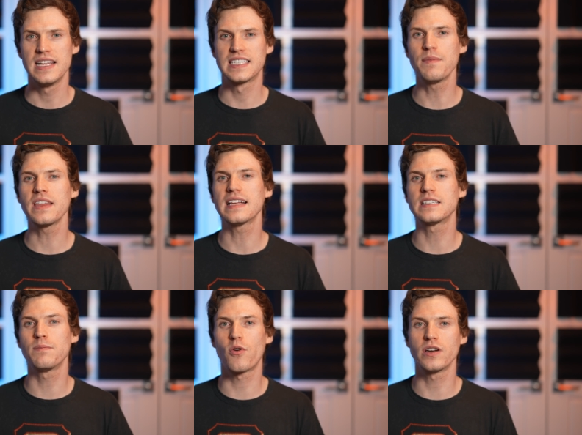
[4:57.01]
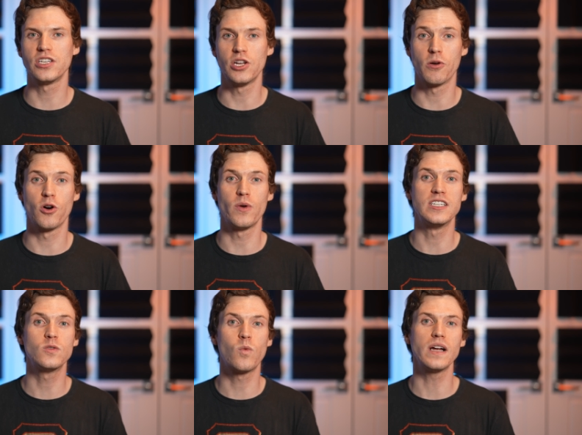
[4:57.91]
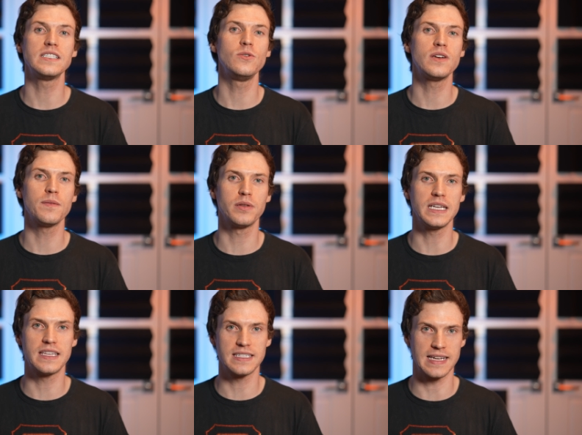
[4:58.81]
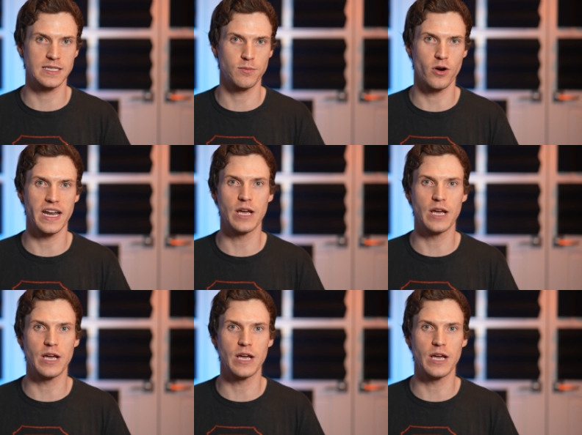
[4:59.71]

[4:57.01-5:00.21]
Something that's important to know though is once you complete this export,